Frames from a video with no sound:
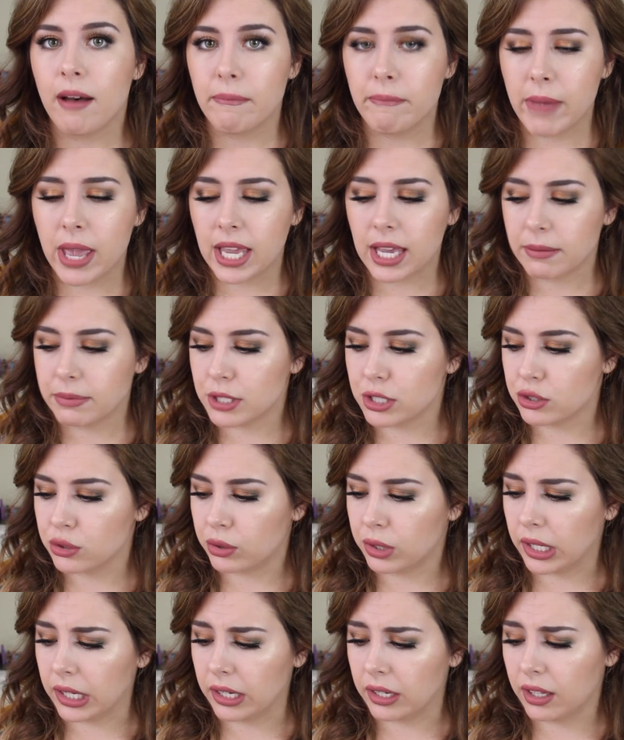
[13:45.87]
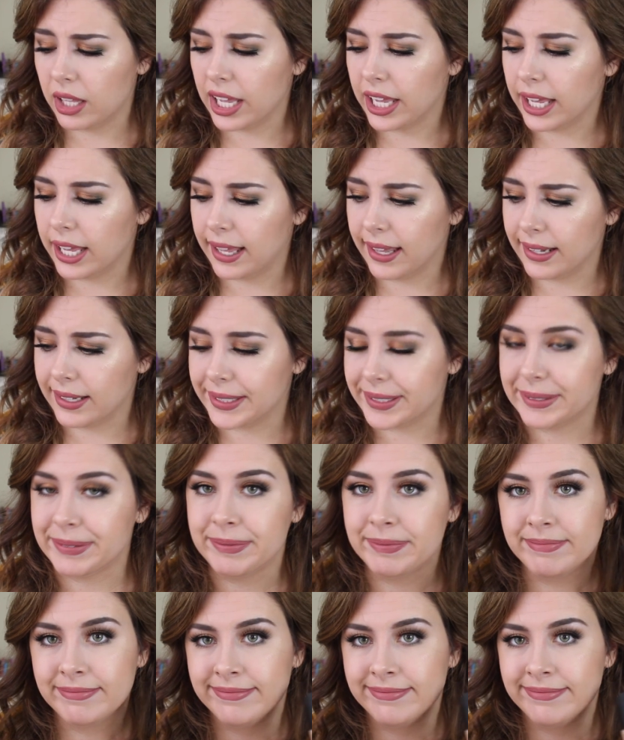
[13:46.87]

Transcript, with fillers: makeup tutorial, and